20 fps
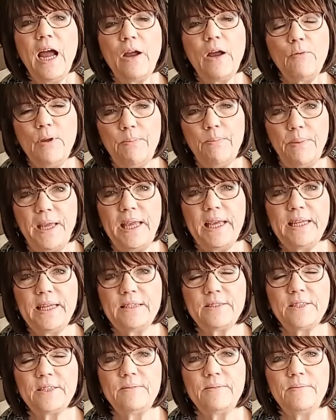I
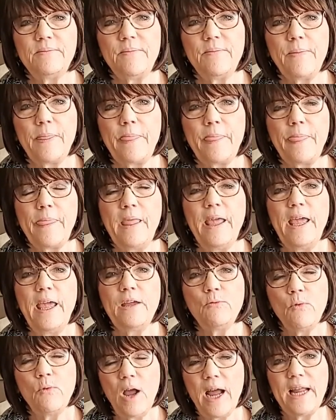repent.
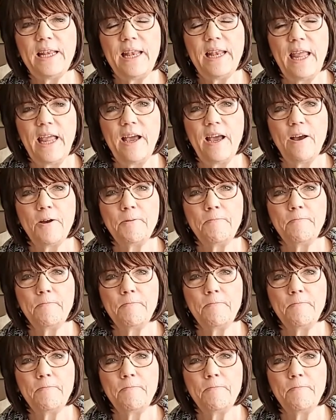And right now.